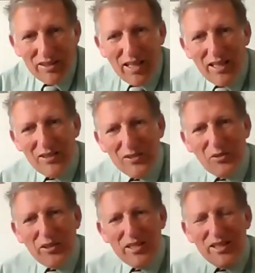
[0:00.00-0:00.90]
that
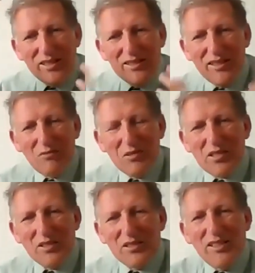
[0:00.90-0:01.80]
anointing that
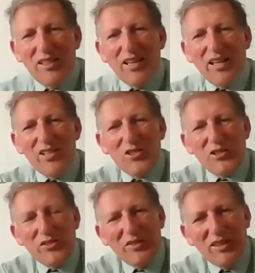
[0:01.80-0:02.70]
was on
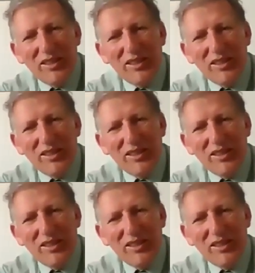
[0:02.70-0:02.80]
Elijah